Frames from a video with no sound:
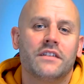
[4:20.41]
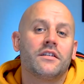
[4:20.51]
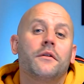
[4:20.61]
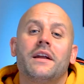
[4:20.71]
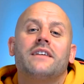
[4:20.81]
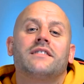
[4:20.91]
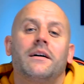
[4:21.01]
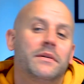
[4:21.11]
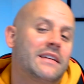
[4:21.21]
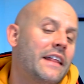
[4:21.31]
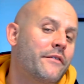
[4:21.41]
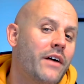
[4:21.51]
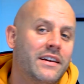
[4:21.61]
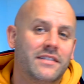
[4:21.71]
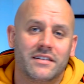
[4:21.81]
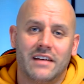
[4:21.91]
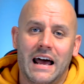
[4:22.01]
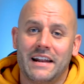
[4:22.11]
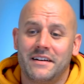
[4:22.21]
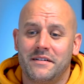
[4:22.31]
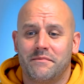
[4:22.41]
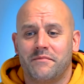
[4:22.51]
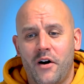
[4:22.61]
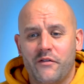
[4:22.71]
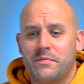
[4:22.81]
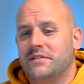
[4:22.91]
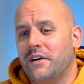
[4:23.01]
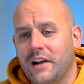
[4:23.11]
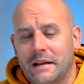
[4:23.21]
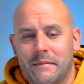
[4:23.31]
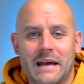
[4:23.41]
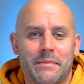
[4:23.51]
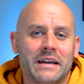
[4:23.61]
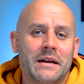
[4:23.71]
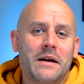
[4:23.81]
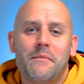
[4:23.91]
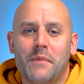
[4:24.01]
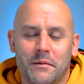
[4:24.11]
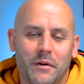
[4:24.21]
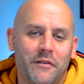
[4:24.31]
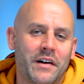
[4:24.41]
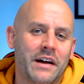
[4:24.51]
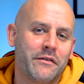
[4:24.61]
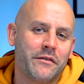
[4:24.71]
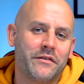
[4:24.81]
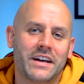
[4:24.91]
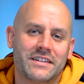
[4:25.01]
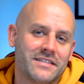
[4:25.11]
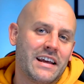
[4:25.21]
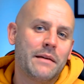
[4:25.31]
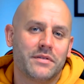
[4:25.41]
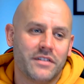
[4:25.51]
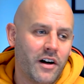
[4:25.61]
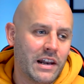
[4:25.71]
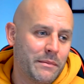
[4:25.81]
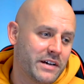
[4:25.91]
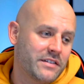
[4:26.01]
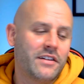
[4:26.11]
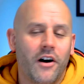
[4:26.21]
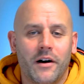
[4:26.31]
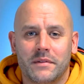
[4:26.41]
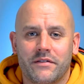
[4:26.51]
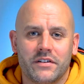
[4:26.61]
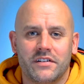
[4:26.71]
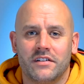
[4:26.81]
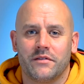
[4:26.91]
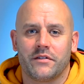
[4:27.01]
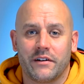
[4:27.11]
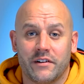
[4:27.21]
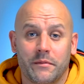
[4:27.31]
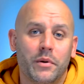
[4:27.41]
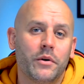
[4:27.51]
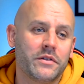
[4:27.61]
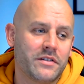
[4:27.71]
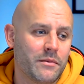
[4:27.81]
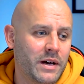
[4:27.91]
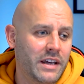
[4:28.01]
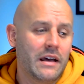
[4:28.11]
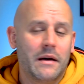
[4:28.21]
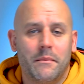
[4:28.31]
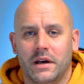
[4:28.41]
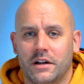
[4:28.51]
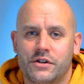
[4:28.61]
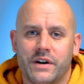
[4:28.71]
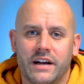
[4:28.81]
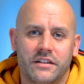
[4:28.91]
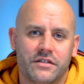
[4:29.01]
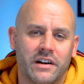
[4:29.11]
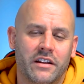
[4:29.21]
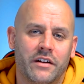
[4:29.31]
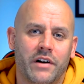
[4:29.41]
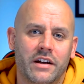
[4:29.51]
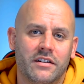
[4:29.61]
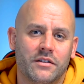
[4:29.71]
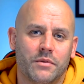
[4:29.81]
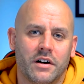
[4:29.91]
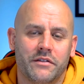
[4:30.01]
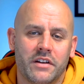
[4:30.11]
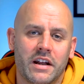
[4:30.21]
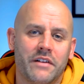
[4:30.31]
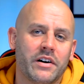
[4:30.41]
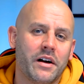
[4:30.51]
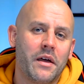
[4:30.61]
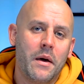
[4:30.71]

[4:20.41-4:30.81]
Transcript: So next up is At the Races, and rather bizarrely maybe one of my favourite feeds. I say bizarrely because time differences are very important to me, being a trader, trading the races one after the other.